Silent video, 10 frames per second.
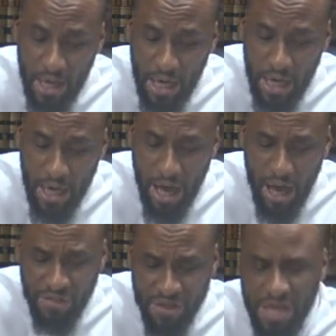
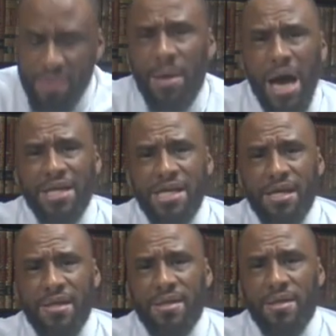uh,
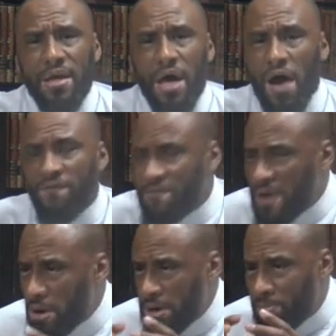hadith, a
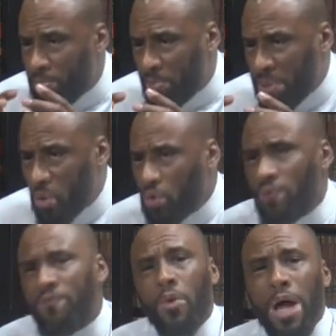very
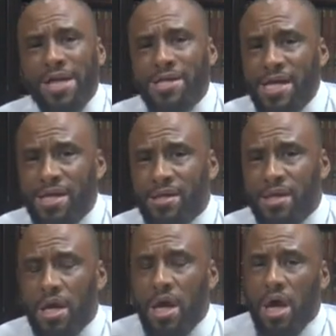beautiful hadith
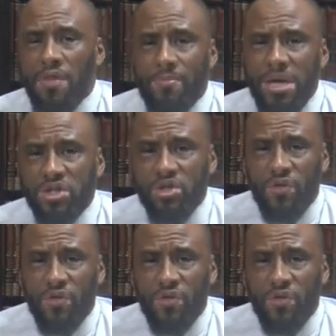of the Messenger